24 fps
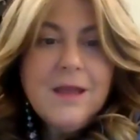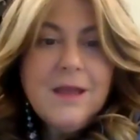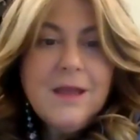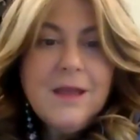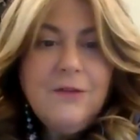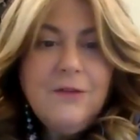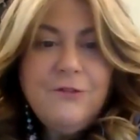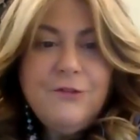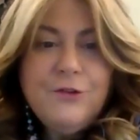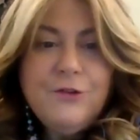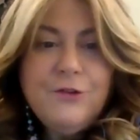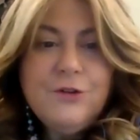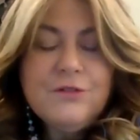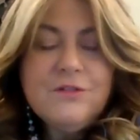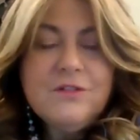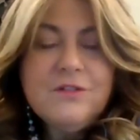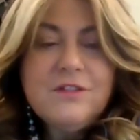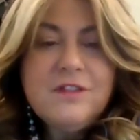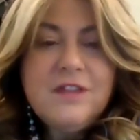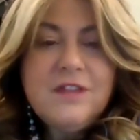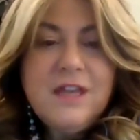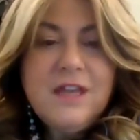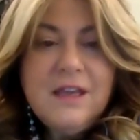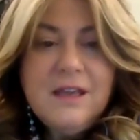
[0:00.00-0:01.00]
If you
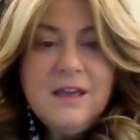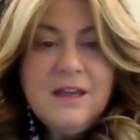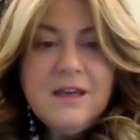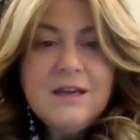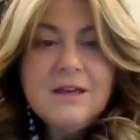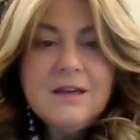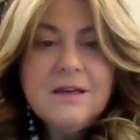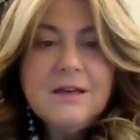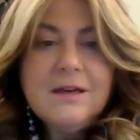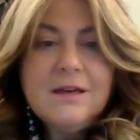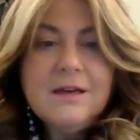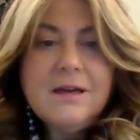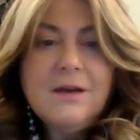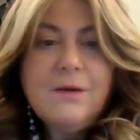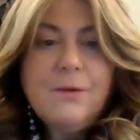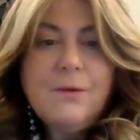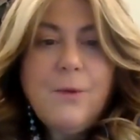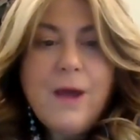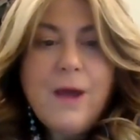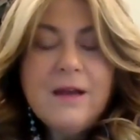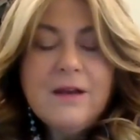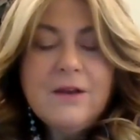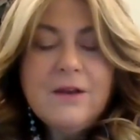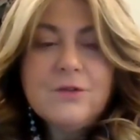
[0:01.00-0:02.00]
don't think
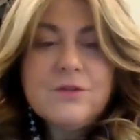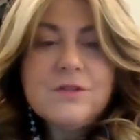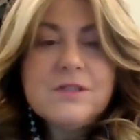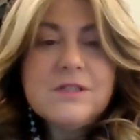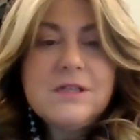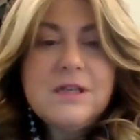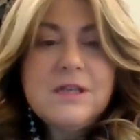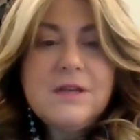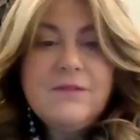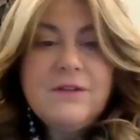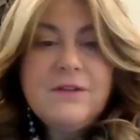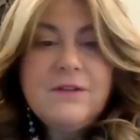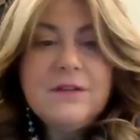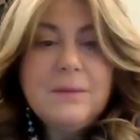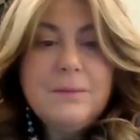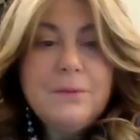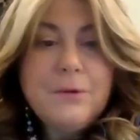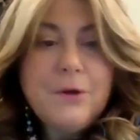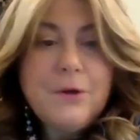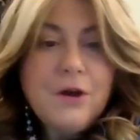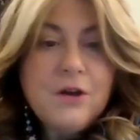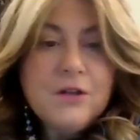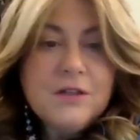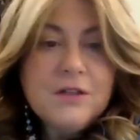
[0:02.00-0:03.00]
when conceiving the
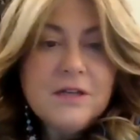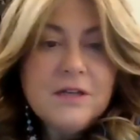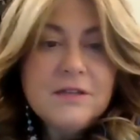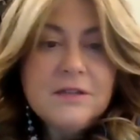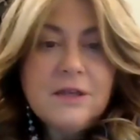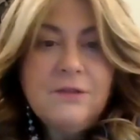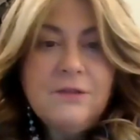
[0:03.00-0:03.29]
product,